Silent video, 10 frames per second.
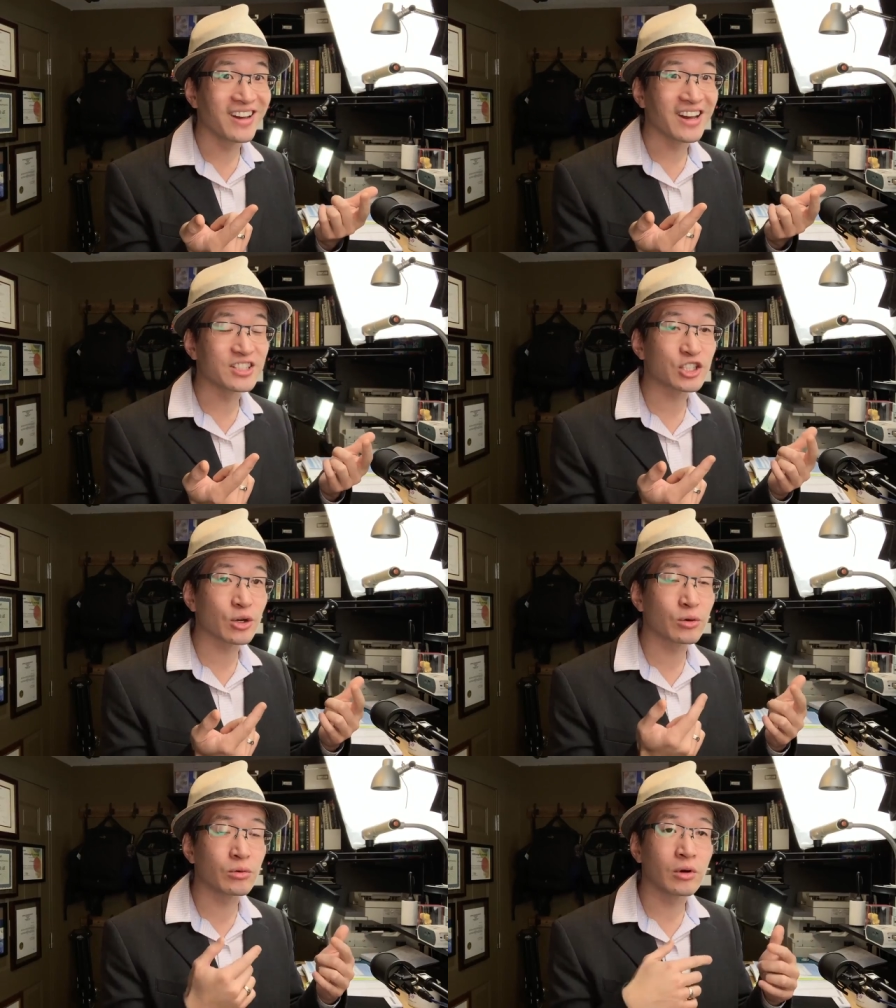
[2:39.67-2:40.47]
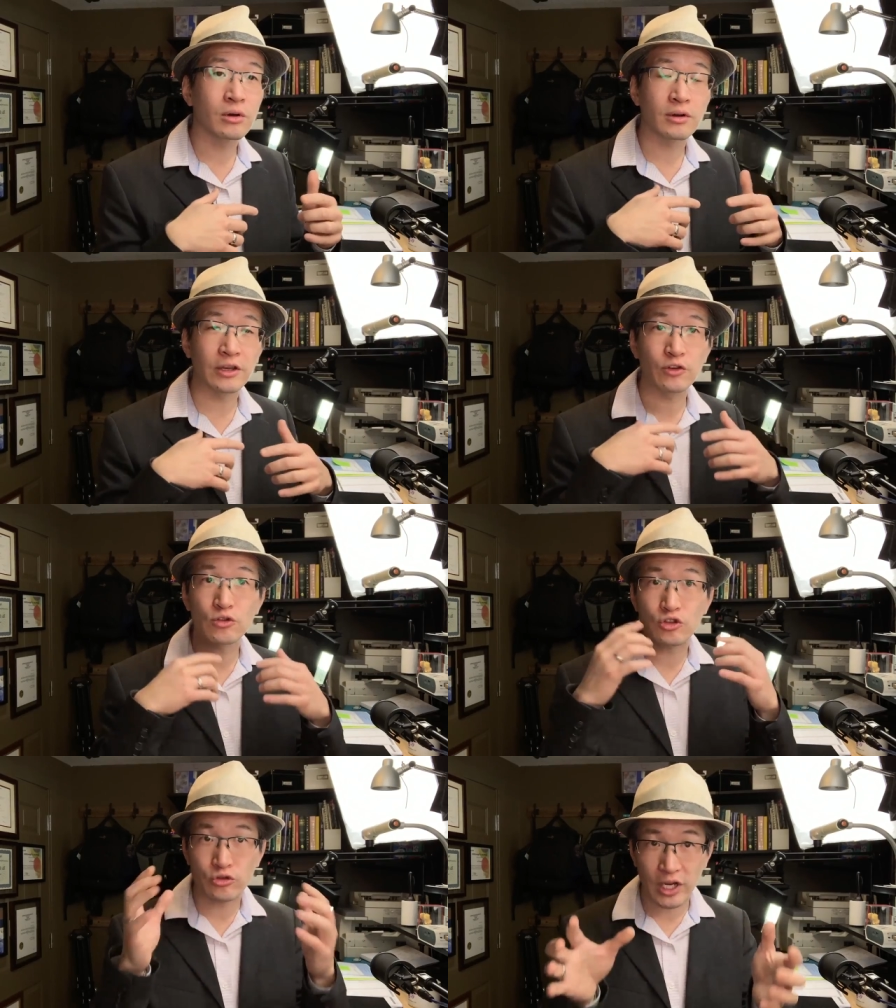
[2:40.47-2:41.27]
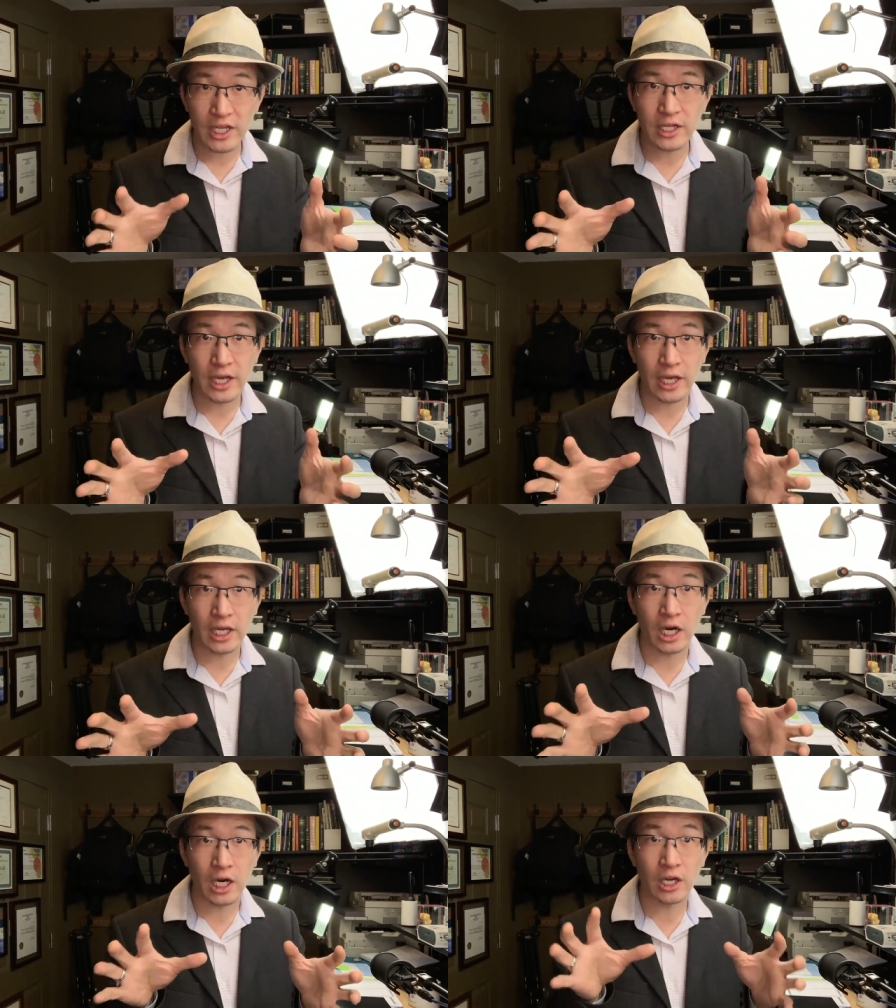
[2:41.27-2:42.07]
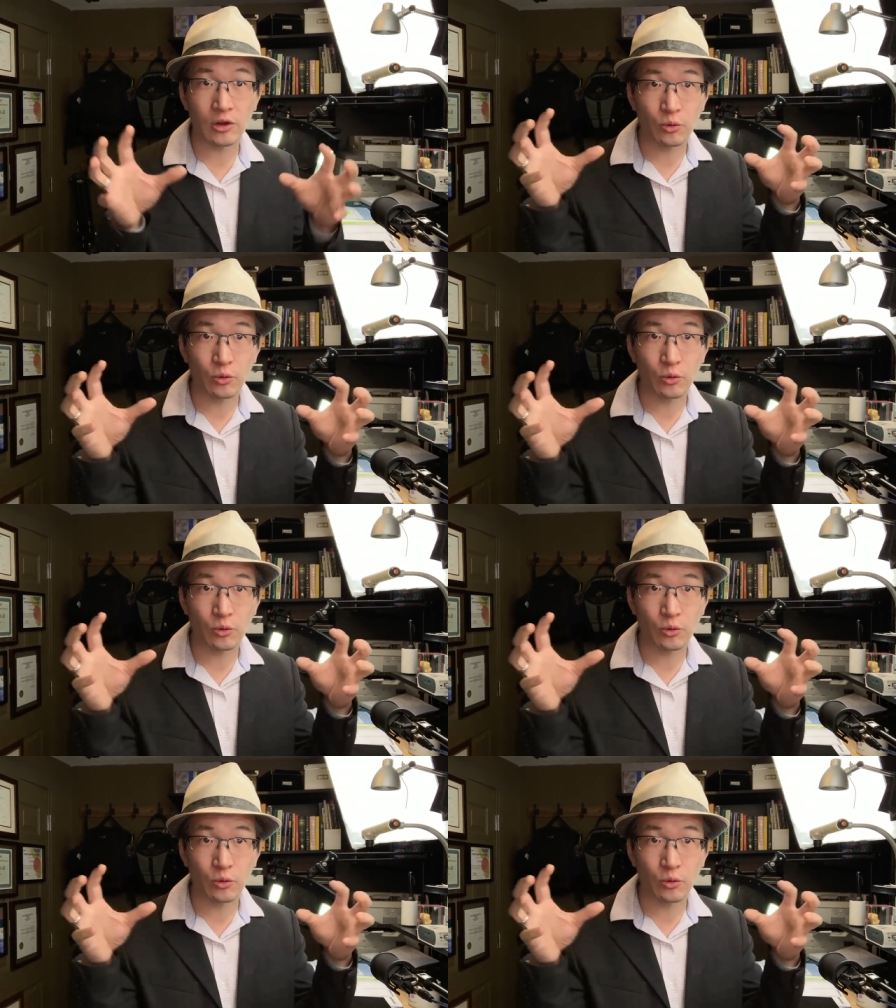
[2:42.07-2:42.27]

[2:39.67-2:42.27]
And so if you train the AI,